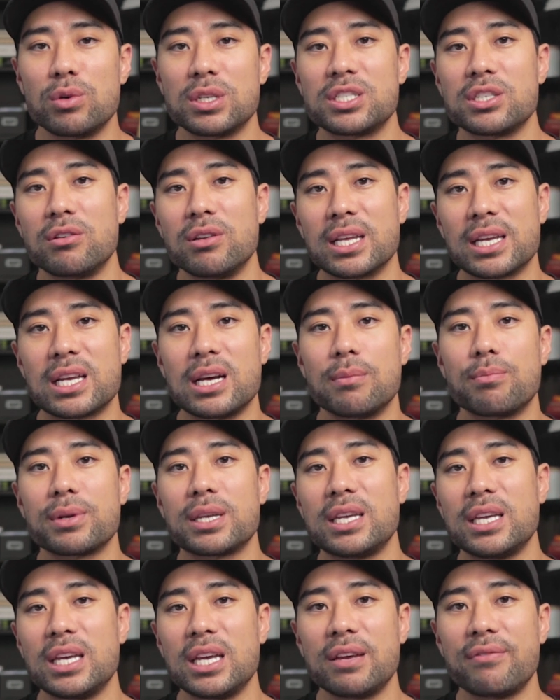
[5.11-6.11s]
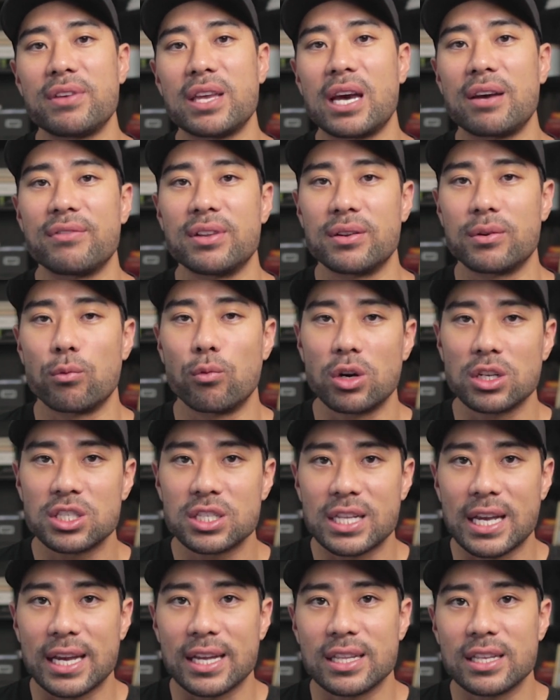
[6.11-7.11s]
which I'll link up here if you haven't
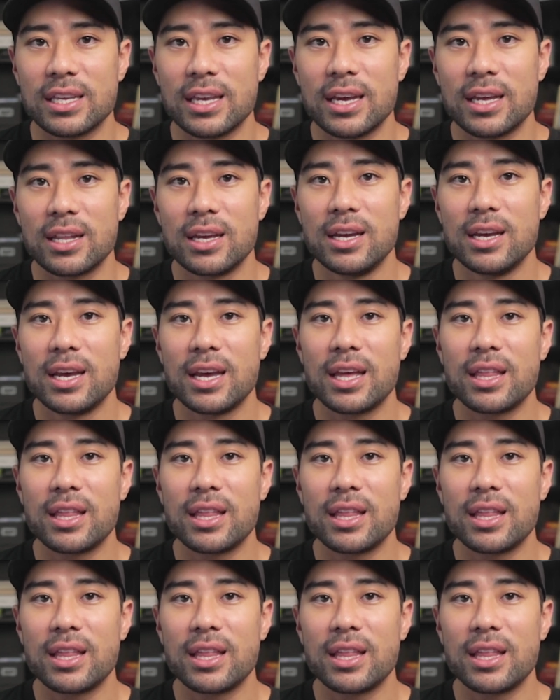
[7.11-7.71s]
watched that yet,